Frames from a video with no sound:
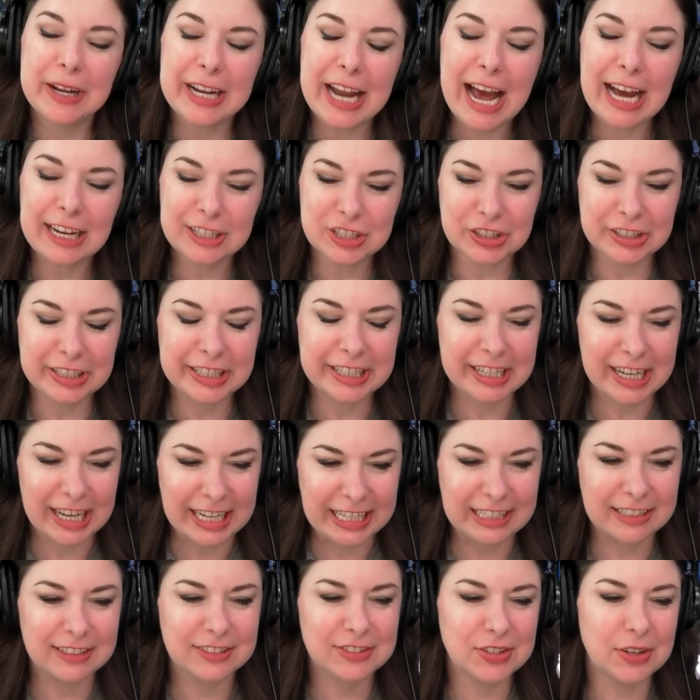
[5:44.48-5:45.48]
but actually, uh,
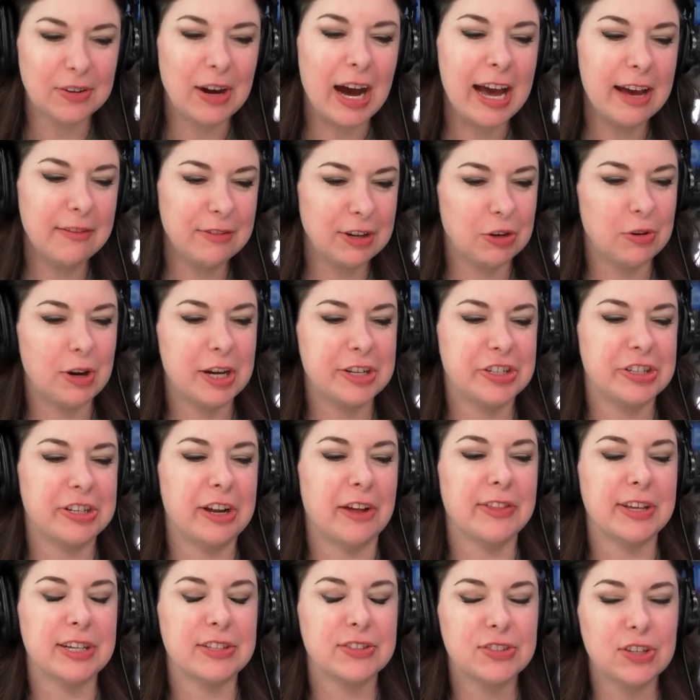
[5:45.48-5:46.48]
so I have a question
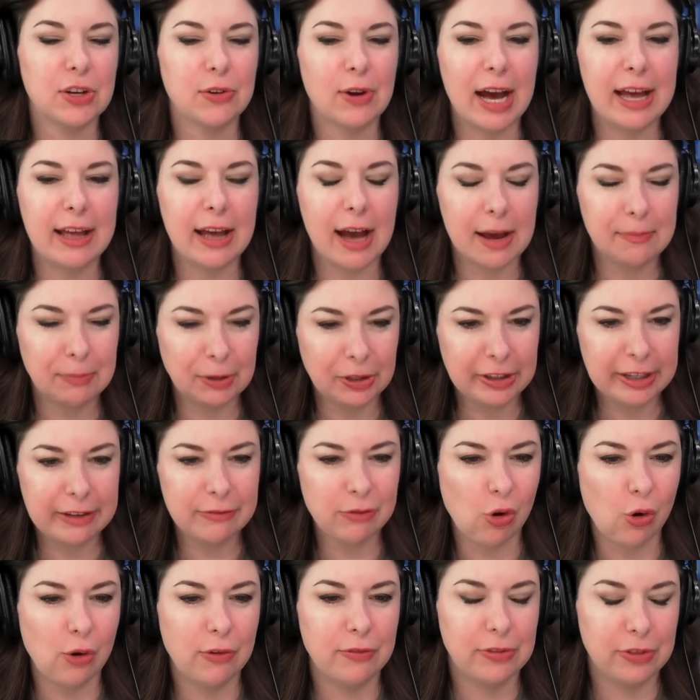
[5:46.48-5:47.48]
on this. So I, I believe
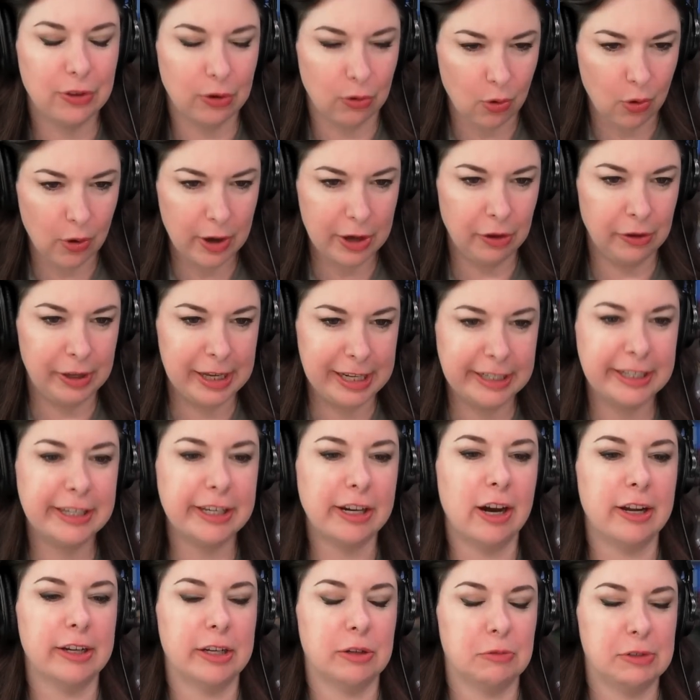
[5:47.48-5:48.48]
the oil in
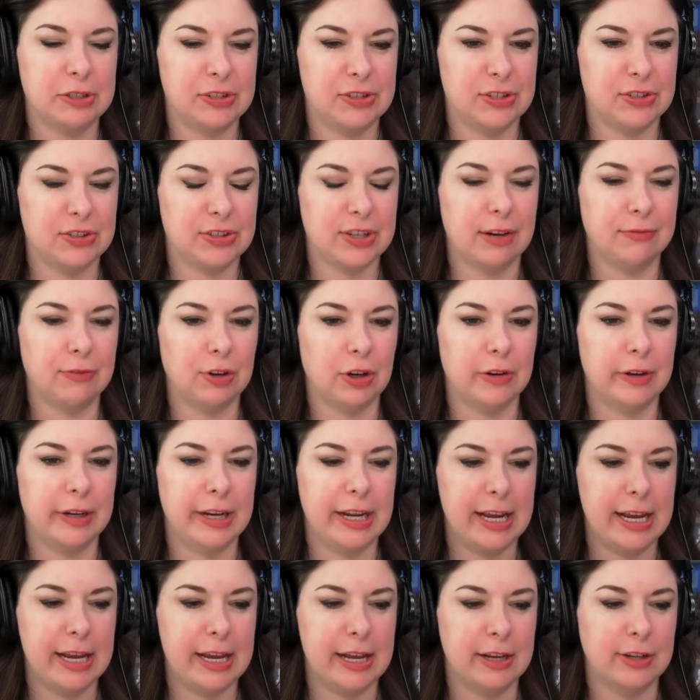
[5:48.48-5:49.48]
Guyana was
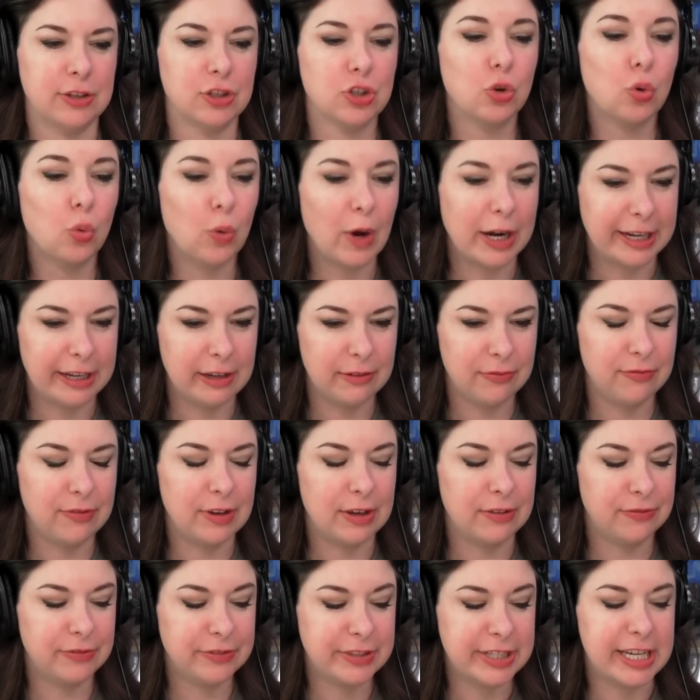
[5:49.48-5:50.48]
discovered in
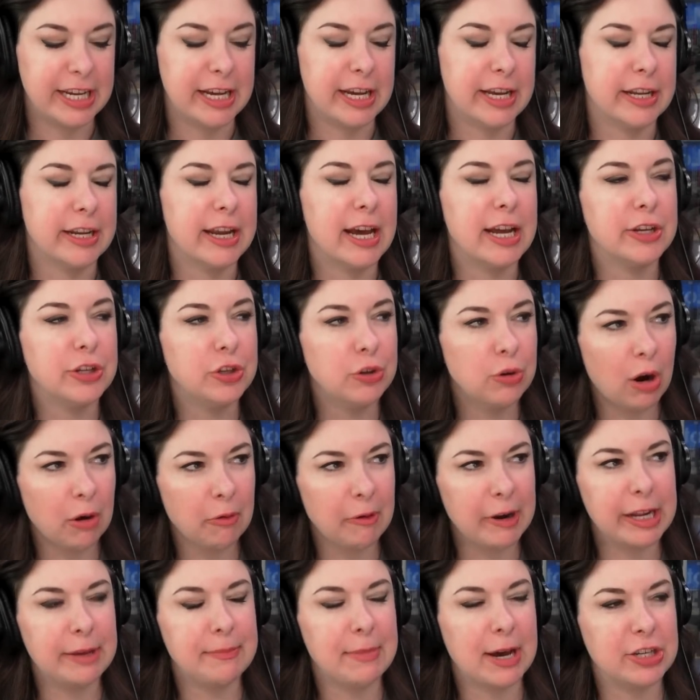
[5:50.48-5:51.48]
2015, and you
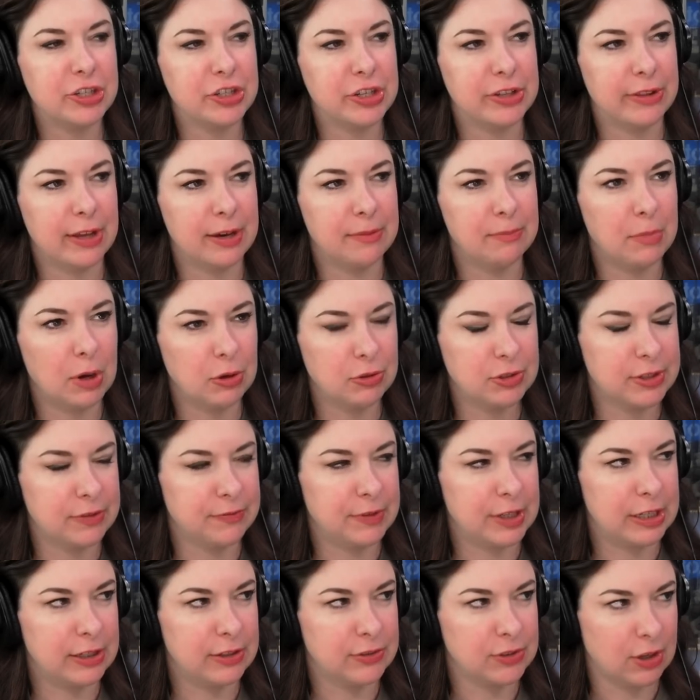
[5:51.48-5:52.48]
already mentioned that most
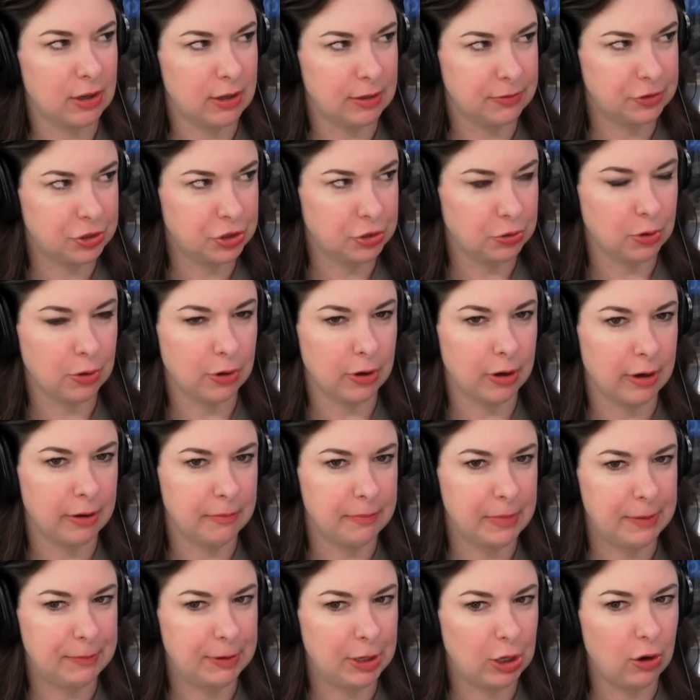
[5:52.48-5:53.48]
of it is offshore.
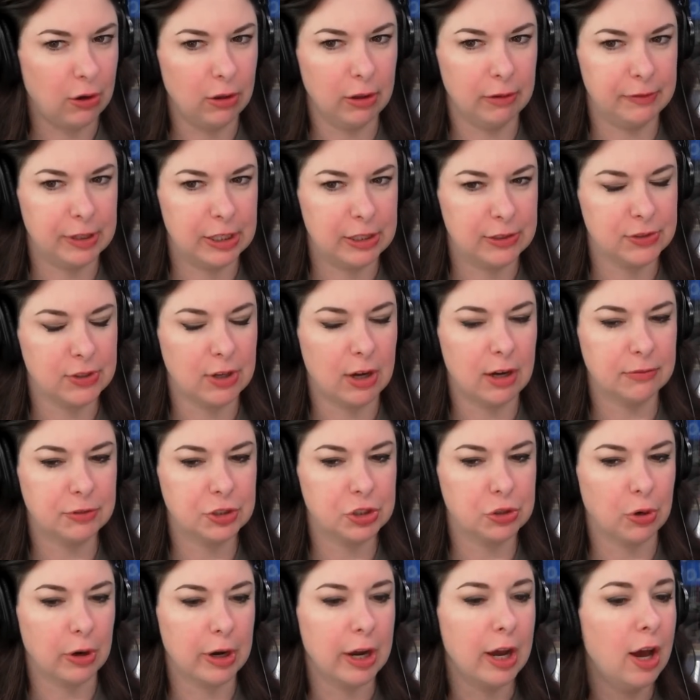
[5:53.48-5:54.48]
Maybe all of it is
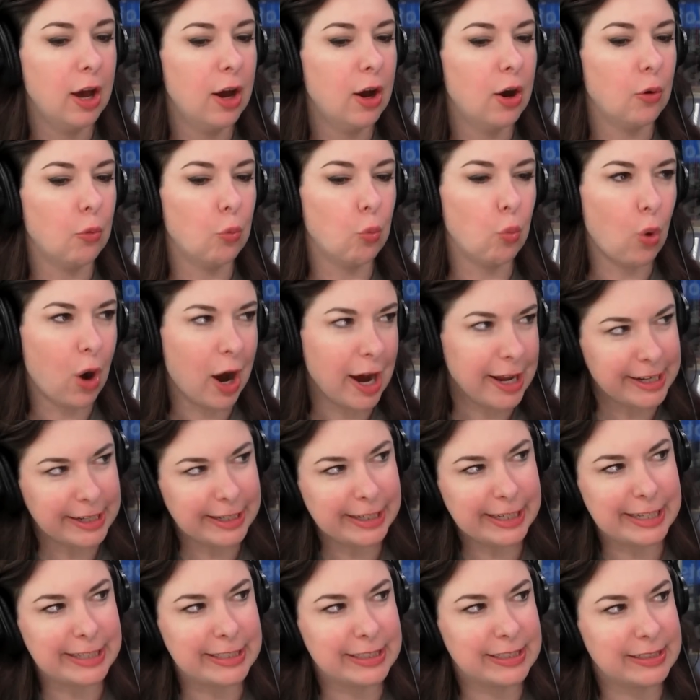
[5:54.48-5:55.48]
offshore. Why
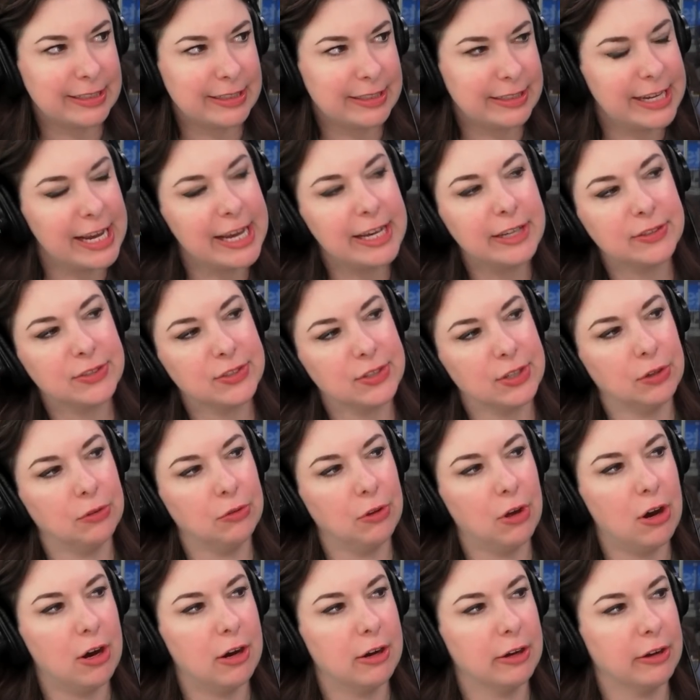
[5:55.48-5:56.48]
did it take so
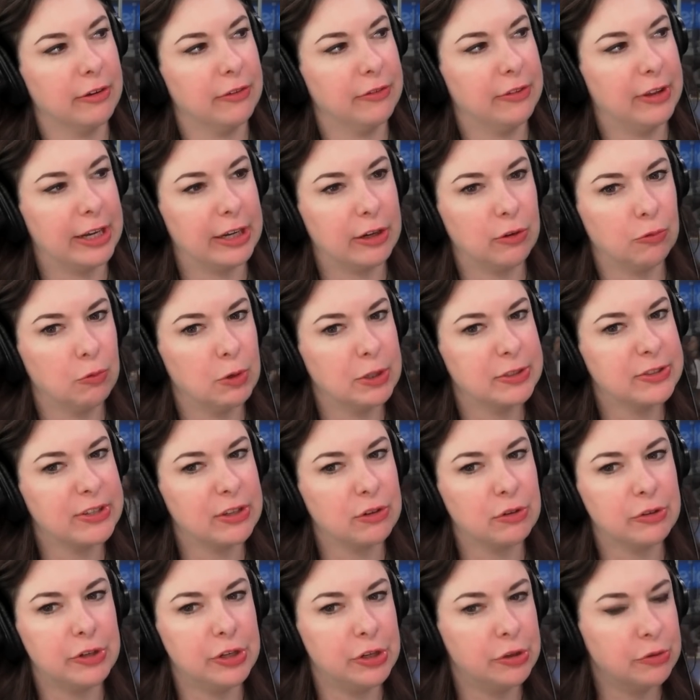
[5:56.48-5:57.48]
long? Hmm. Like, was
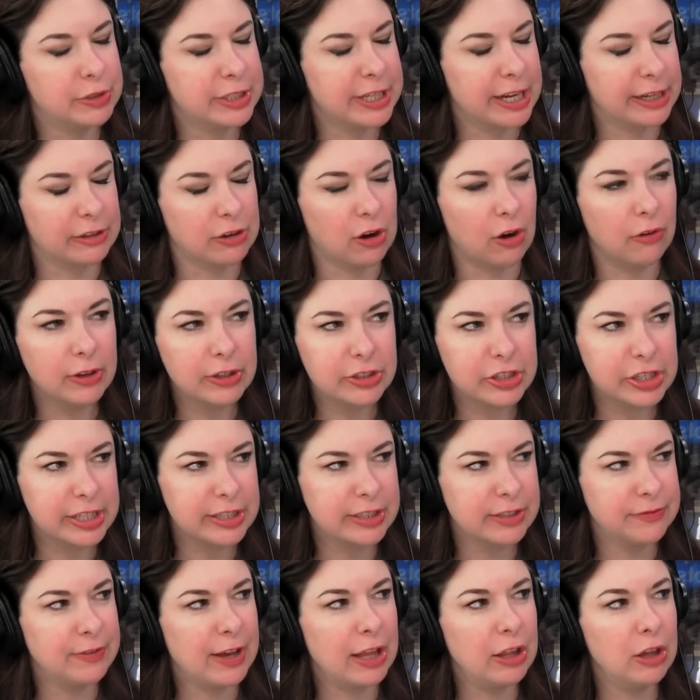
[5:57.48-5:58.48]
there new technology
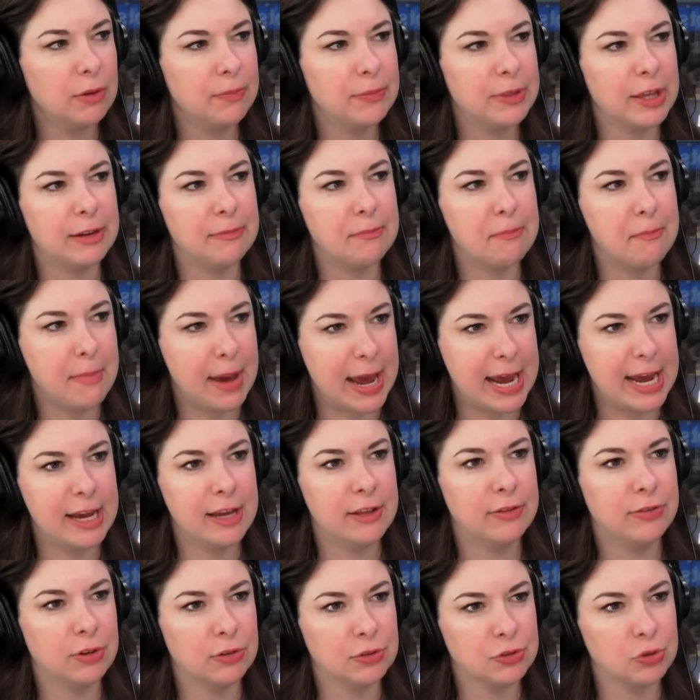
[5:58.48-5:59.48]
developed that
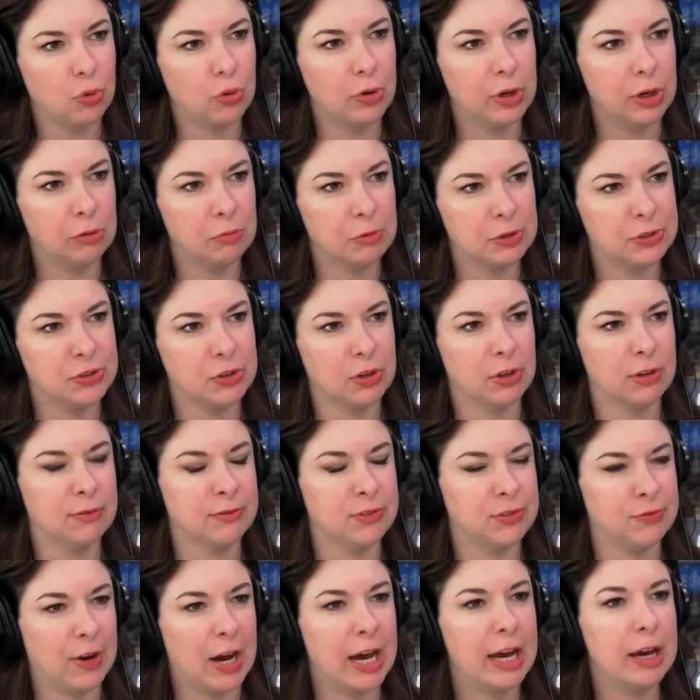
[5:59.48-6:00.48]
made those oil
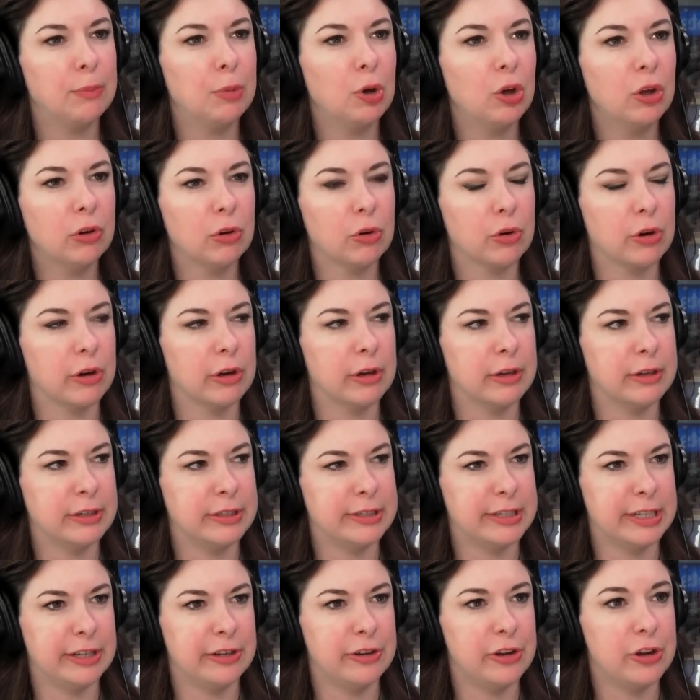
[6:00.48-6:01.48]
reserves viable, or
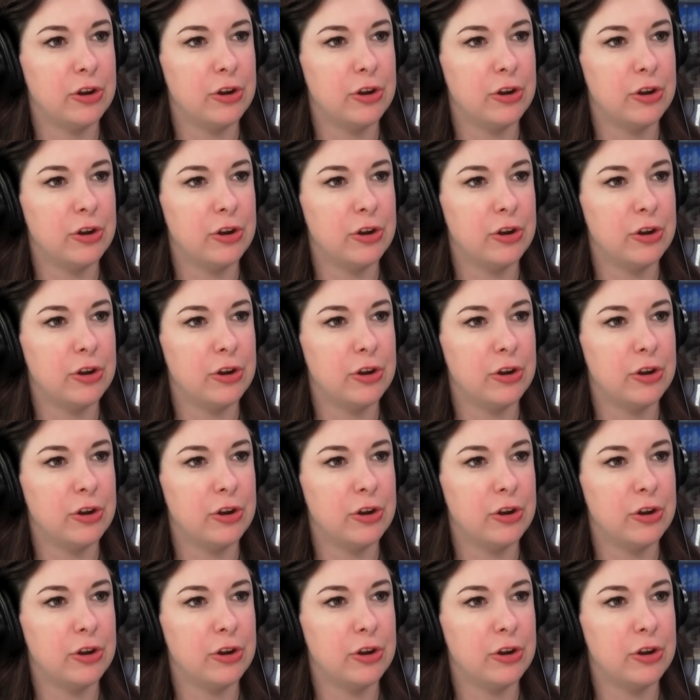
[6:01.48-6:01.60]
did